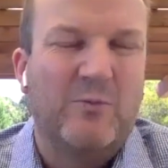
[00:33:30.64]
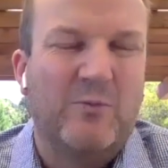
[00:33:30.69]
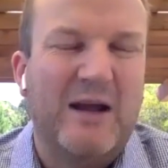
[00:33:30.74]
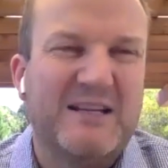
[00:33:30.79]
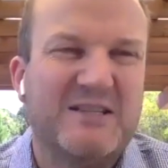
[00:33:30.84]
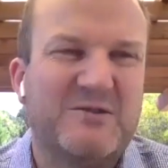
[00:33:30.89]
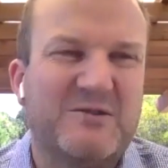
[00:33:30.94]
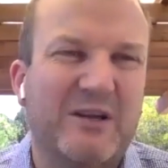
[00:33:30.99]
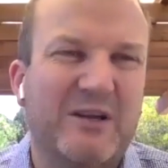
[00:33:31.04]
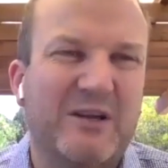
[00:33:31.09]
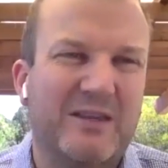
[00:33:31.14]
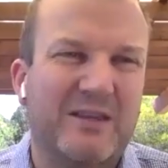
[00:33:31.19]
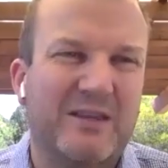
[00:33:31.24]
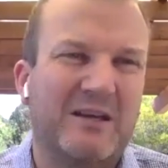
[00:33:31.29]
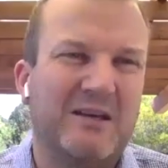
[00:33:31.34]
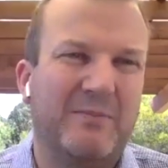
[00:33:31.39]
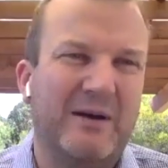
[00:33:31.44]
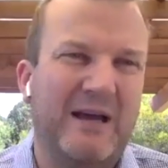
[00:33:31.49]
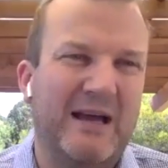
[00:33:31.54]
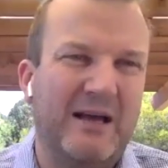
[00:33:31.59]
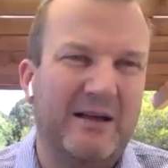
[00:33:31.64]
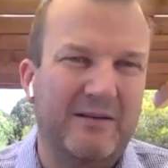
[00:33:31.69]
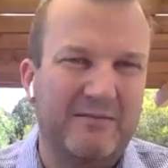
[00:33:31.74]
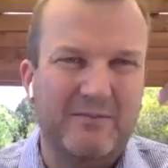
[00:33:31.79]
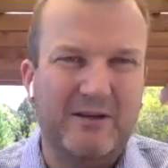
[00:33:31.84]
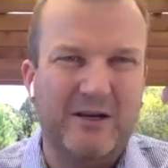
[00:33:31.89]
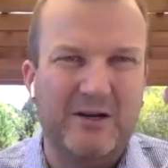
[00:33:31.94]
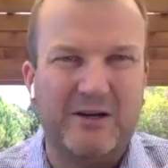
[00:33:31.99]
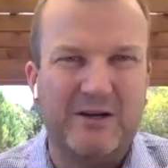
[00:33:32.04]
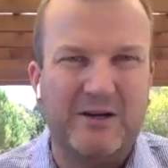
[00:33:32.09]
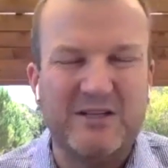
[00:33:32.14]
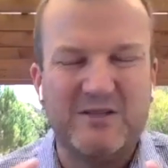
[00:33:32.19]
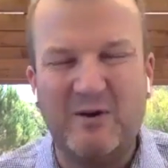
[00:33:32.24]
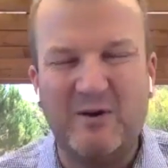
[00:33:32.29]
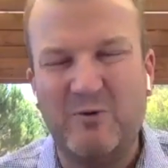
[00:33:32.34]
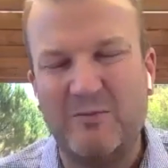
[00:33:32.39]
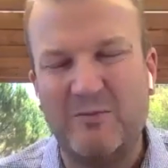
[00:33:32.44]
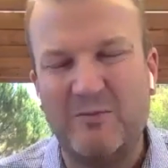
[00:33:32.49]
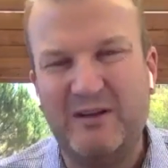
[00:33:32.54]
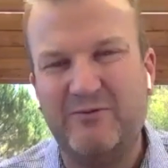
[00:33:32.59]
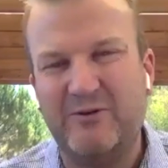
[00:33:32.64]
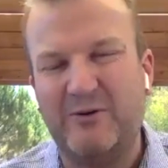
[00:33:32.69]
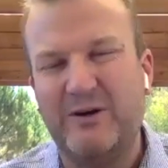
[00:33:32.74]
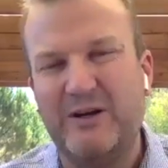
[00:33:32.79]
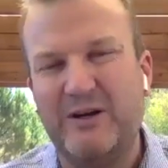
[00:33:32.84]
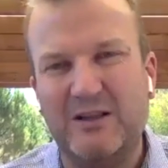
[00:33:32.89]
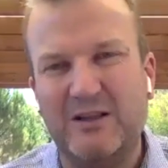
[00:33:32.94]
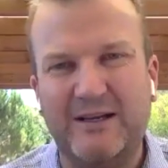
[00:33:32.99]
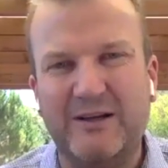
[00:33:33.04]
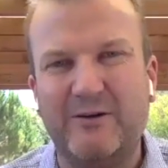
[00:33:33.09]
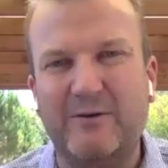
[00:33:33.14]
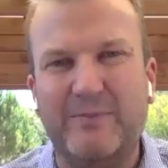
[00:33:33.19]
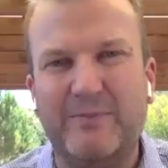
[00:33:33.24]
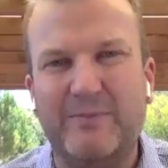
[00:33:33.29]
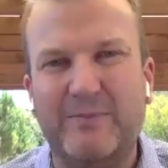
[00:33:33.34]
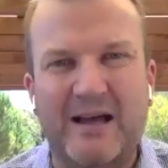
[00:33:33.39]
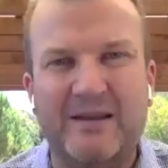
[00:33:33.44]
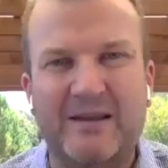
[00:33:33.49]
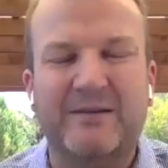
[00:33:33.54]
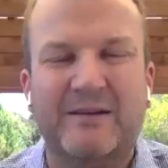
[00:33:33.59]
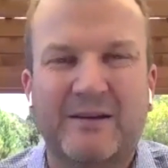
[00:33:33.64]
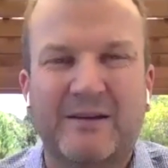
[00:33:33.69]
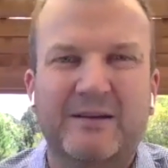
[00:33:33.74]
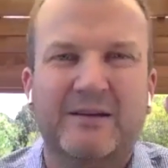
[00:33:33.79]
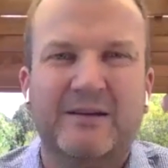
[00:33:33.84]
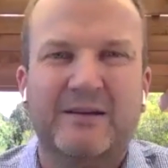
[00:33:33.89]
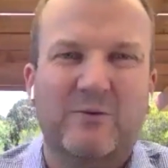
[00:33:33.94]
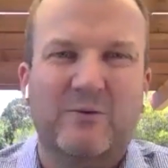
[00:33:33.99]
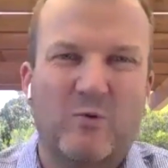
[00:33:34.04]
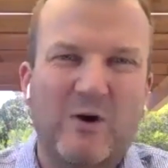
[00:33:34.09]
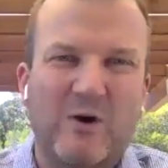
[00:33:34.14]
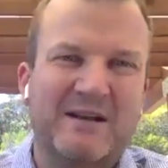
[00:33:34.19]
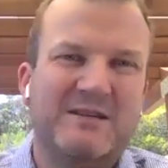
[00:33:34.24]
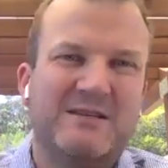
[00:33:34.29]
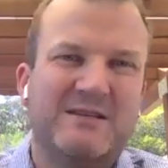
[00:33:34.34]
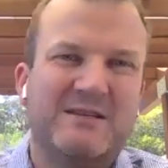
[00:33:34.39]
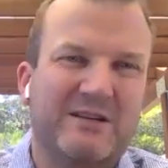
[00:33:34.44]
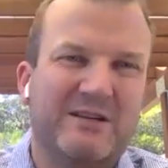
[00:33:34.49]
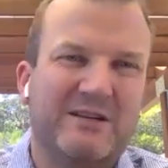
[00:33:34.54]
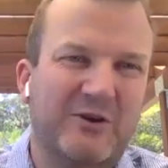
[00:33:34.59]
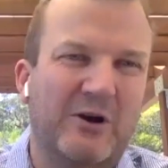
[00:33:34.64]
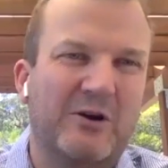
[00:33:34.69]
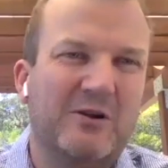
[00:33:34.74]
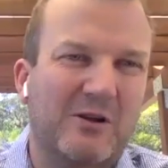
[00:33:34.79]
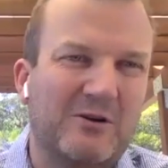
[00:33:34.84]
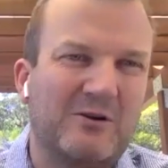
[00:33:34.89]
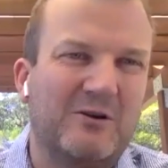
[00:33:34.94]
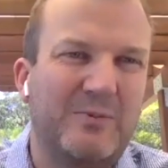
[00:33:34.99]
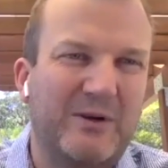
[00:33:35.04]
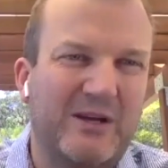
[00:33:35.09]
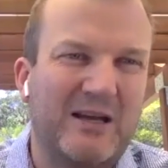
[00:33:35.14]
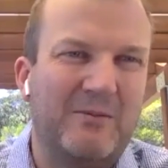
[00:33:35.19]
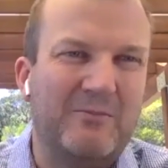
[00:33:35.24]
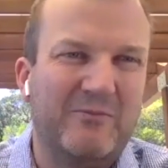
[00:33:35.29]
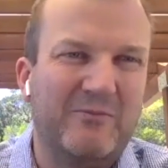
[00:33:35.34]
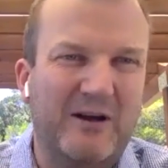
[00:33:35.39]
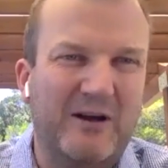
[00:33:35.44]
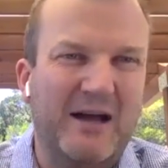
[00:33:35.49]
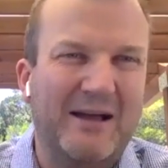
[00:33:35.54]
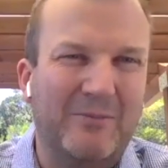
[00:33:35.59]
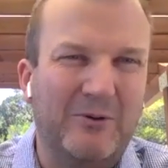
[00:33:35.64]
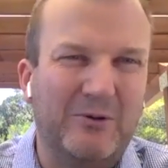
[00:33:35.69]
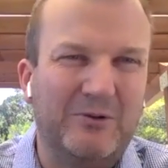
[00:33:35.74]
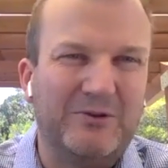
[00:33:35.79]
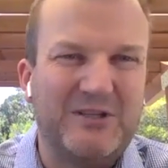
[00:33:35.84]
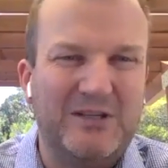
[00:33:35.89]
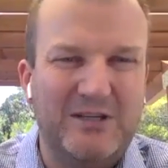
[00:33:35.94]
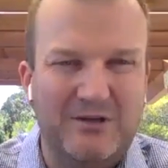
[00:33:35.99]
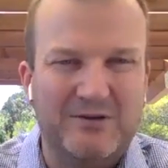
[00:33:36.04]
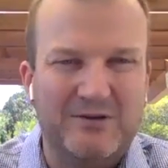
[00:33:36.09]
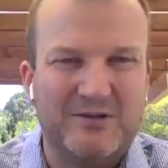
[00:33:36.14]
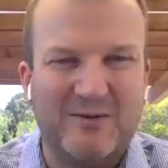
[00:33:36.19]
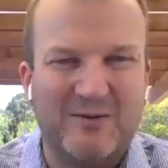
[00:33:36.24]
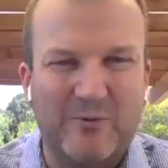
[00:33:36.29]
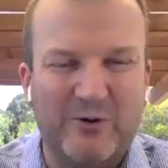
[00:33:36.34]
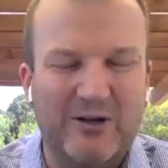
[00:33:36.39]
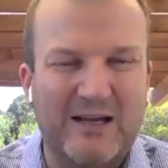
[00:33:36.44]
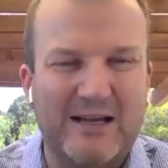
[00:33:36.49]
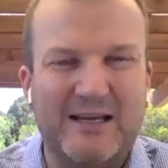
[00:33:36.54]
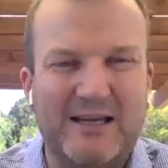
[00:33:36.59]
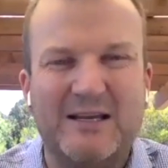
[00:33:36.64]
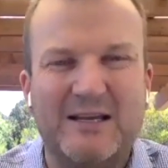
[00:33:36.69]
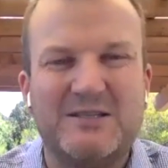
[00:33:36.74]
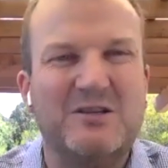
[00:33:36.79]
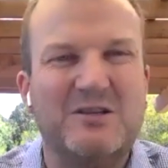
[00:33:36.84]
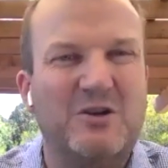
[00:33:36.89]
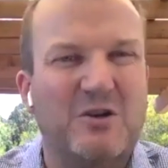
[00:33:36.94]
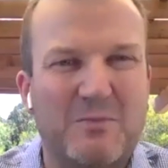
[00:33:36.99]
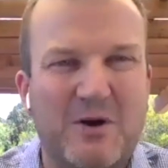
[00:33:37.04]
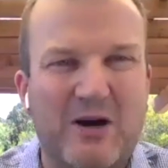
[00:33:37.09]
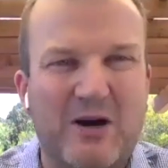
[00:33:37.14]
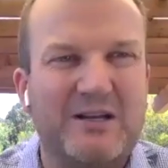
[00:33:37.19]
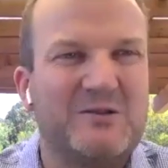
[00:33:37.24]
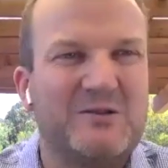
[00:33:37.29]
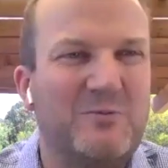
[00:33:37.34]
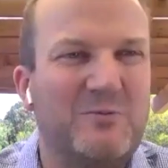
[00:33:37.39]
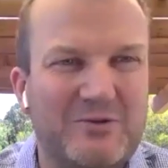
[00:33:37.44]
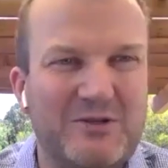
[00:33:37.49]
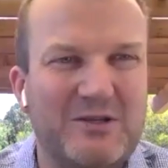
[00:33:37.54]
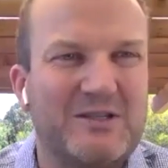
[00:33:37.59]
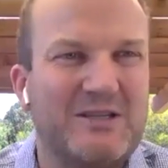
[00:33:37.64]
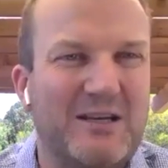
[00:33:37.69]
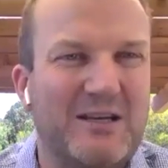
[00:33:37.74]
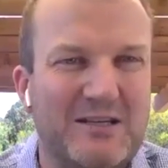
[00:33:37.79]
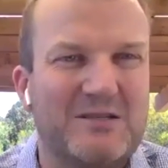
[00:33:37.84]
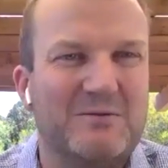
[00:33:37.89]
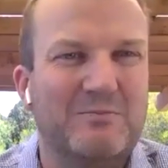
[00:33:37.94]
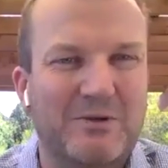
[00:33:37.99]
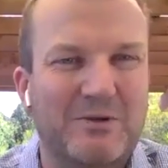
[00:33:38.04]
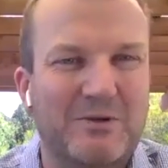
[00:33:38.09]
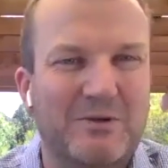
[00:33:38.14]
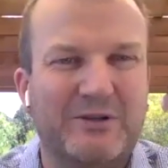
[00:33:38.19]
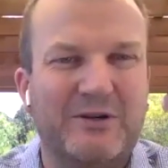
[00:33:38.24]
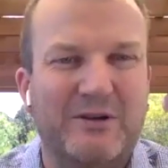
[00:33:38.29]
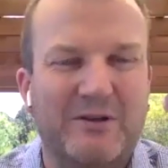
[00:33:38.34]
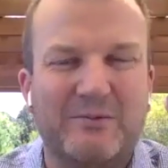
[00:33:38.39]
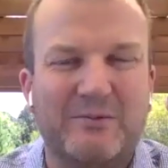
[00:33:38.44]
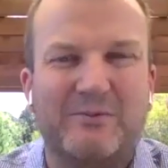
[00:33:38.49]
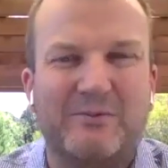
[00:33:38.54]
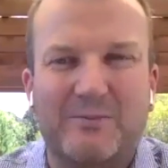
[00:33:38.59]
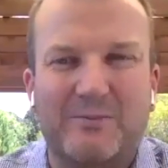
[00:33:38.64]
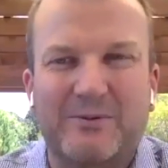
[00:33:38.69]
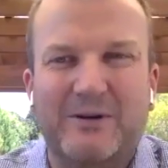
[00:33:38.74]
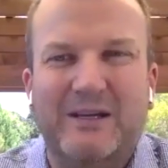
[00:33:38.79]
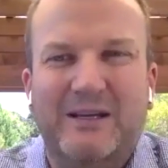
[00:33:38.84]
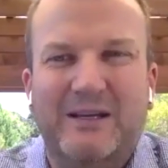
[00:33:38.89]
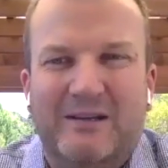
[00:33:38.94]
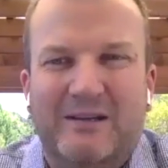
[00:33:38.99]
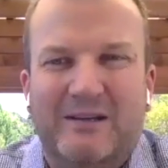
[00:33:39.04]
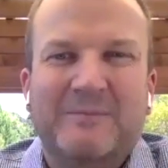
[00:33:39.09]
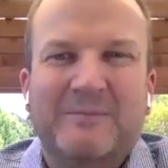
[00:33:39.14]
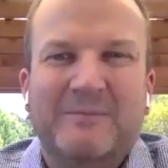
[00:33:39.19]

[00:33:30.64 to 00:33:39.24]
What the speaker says: as we think about, because we want to be very clear about when does it no longer become viable to use someone like us, and you might as well just custom build it on the property.